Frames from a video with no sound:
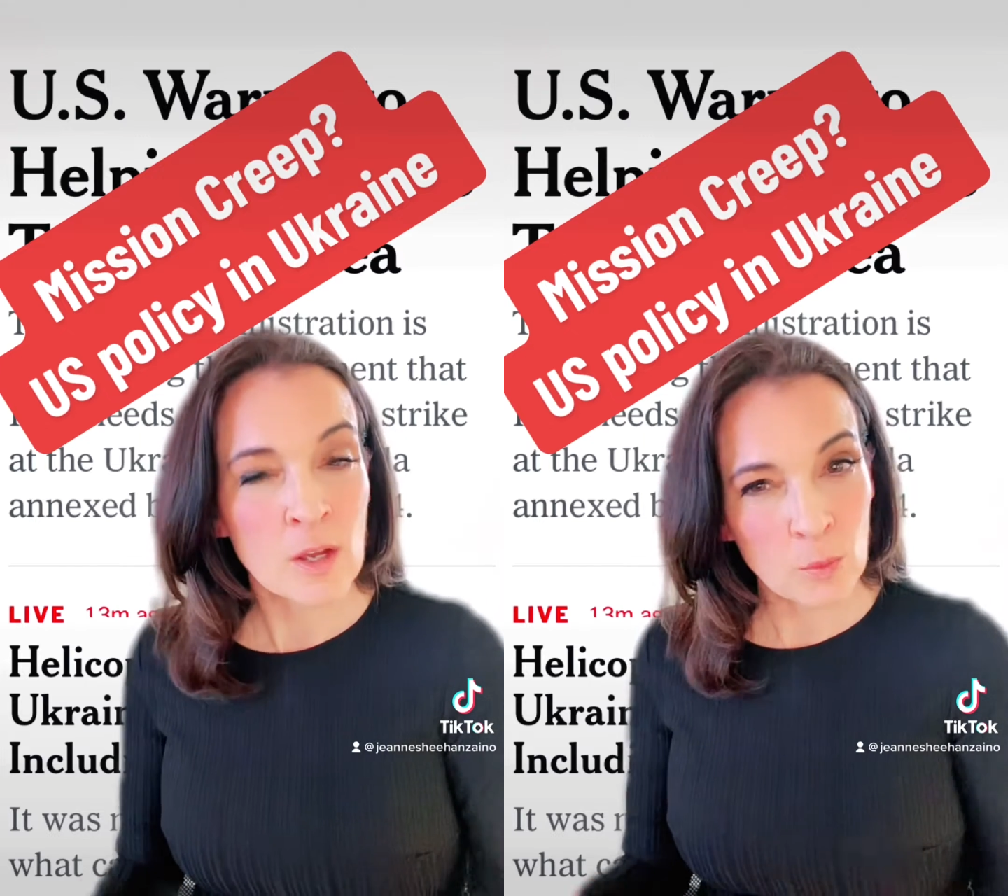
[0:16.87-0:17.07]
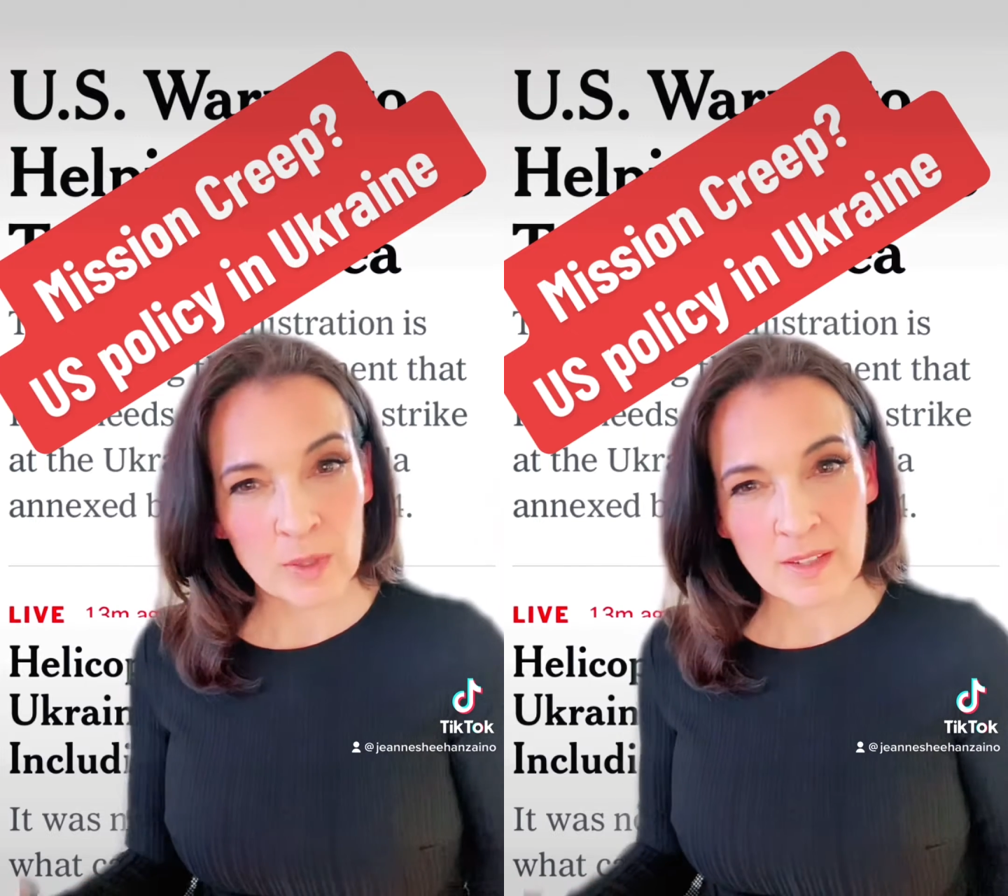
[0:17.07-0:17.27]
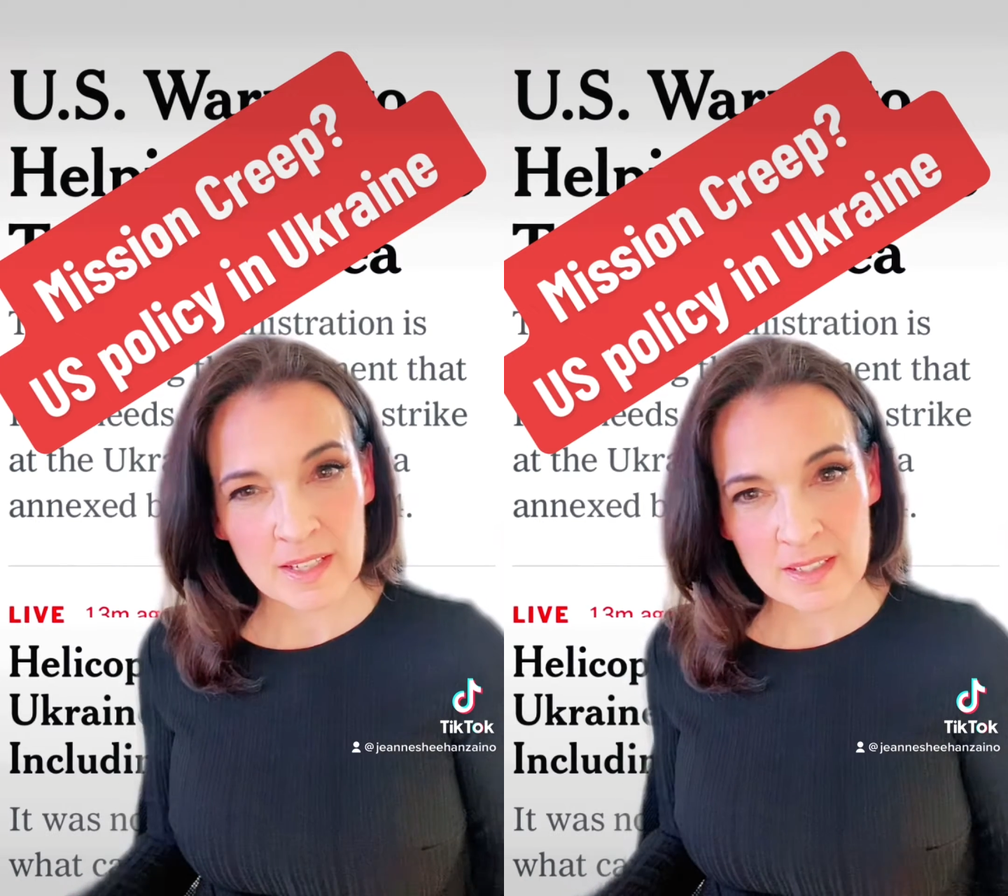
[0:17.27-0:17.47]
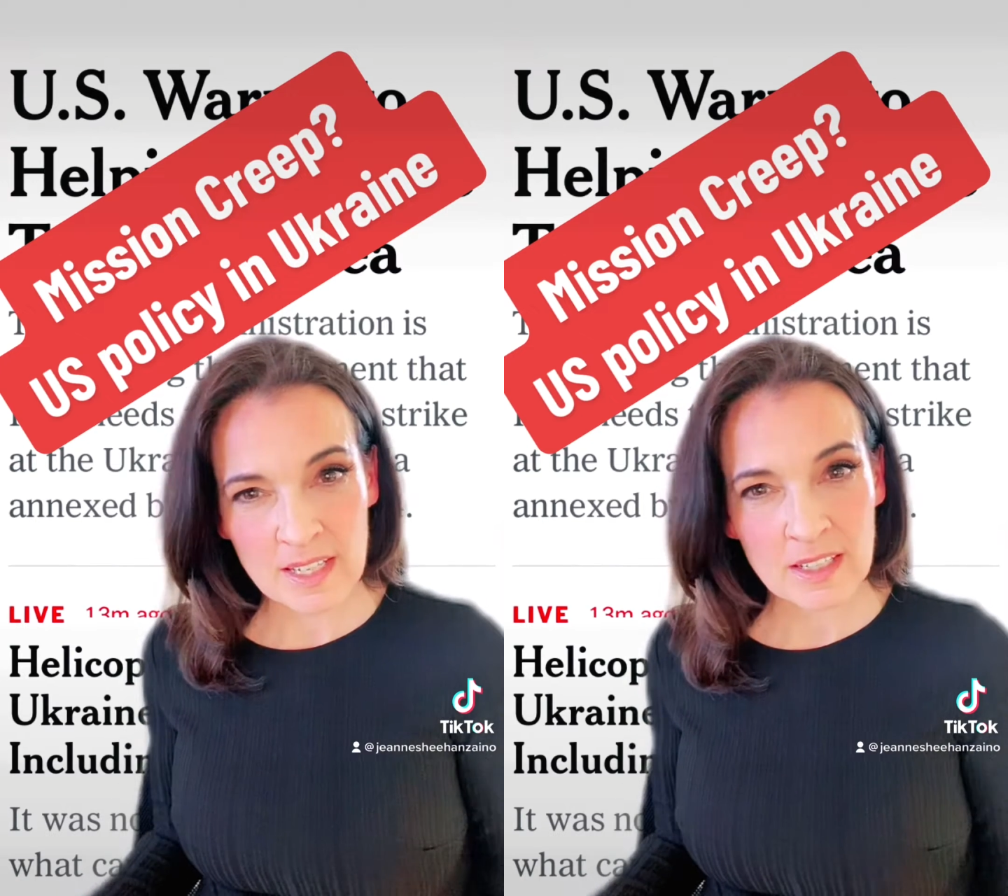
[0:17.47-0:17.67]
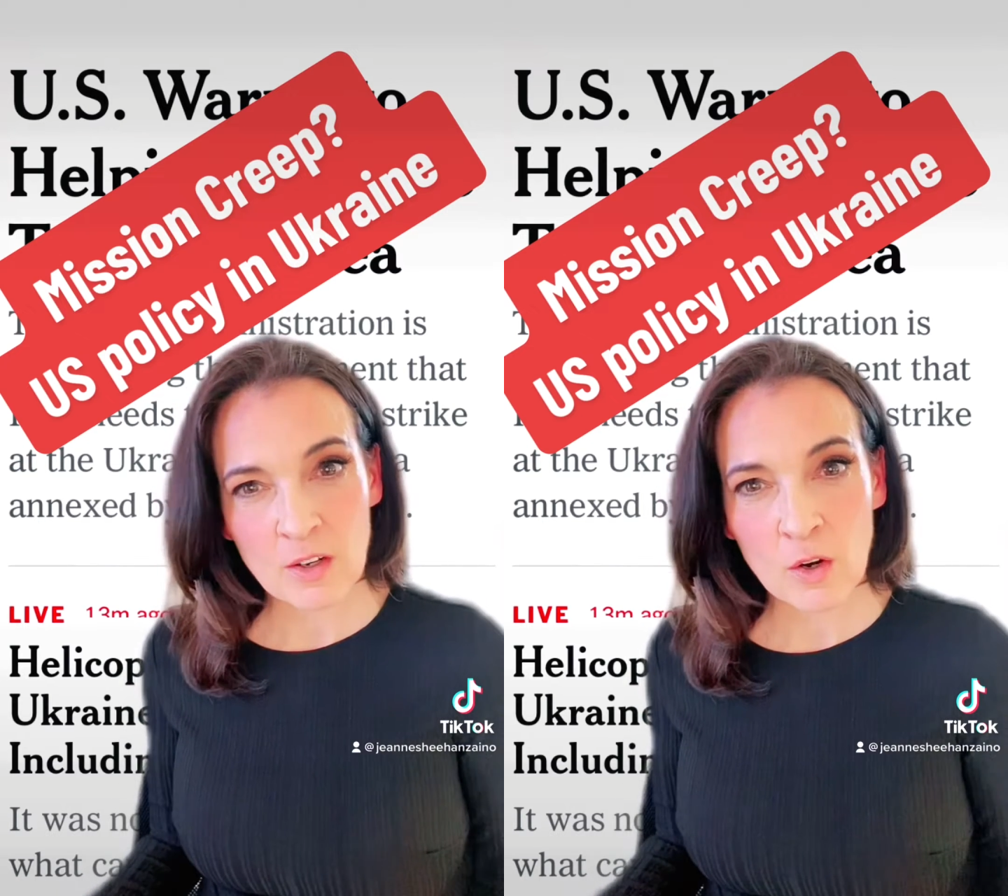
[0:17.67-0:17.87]
where they had
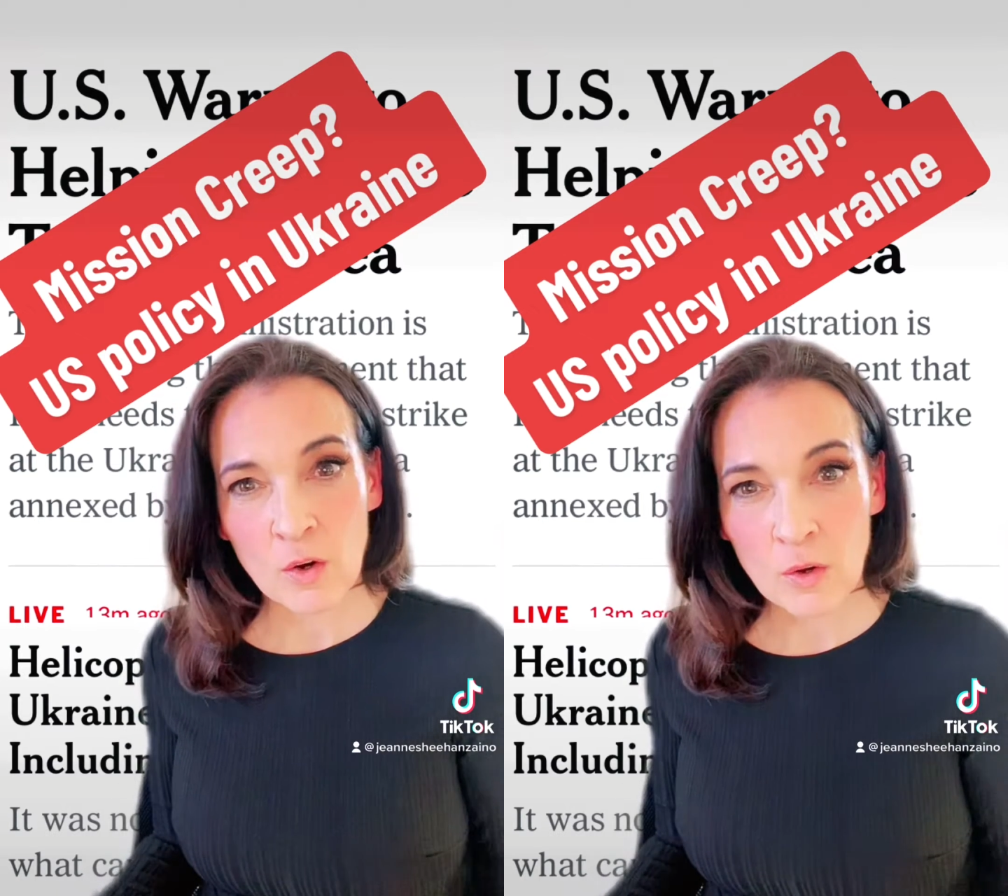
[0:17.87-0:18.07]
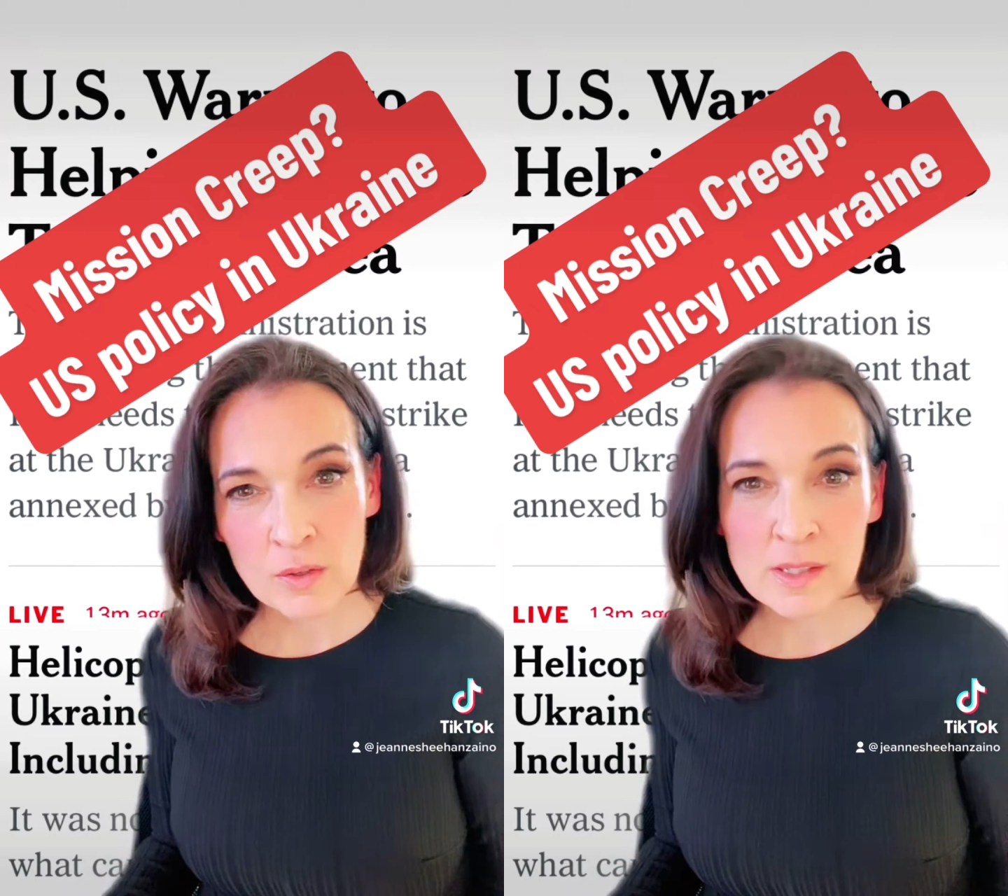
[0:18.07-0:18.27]
taken a hard